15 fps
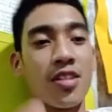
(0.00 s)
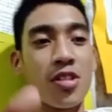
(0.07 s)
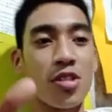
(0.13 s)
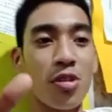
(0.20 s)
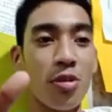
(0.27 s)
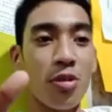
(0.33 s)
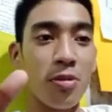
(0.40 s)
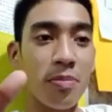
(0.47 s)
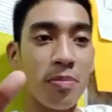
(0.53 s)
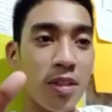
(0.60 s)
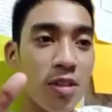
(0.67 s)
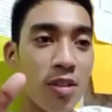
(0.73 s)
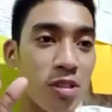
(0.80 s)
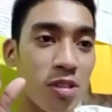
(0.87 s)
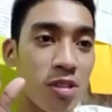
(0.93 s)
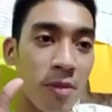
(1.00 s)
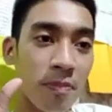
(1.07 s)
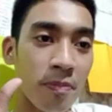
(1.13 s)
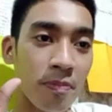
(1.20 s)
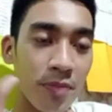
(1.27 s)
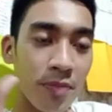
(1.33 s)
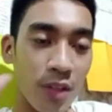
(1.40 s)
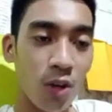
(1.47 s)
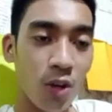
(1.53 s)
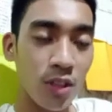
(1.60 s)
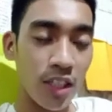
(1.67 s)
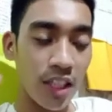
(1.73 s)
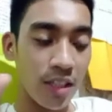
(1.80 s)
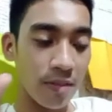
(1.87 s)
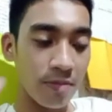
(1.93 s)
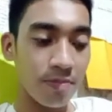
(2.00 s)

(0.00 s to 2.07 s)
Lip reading: So, because only